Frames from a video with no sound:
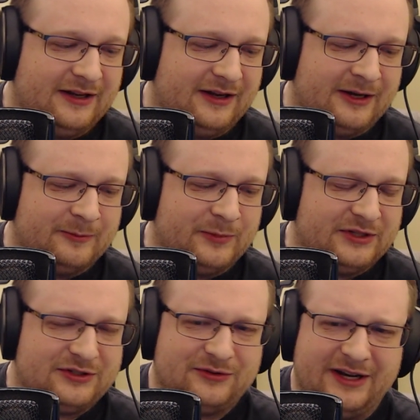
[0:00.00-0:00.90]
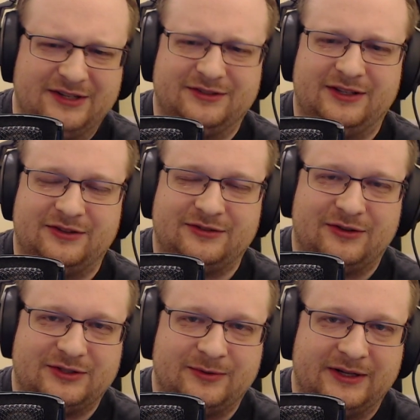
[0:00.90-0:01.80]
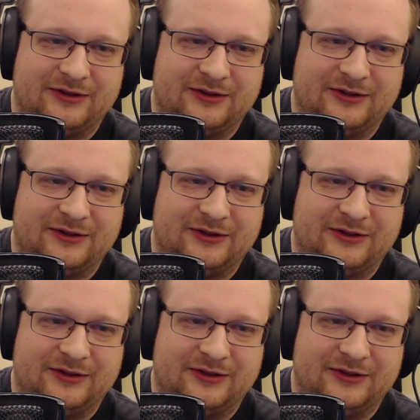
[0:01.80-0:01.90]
um, but strangely there's also a